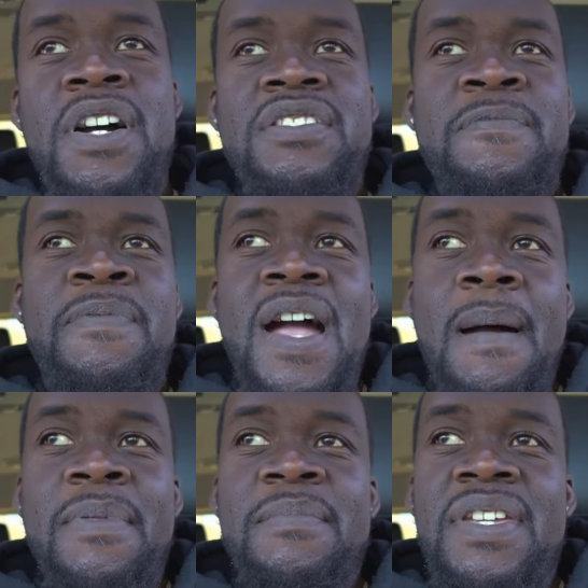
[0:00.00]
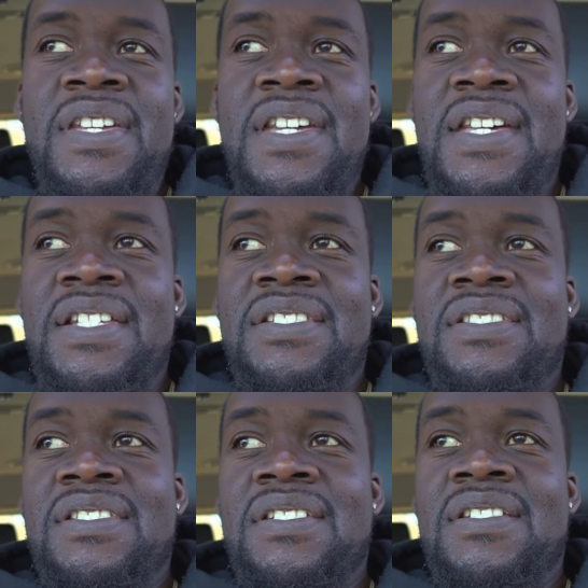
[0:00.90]
the problem
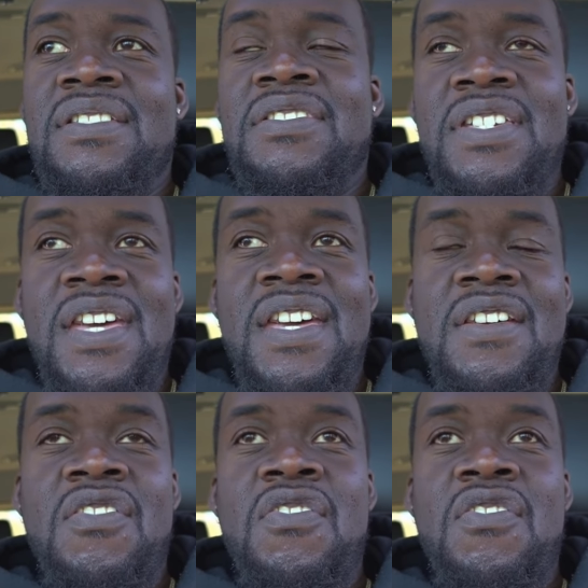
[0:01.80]
is that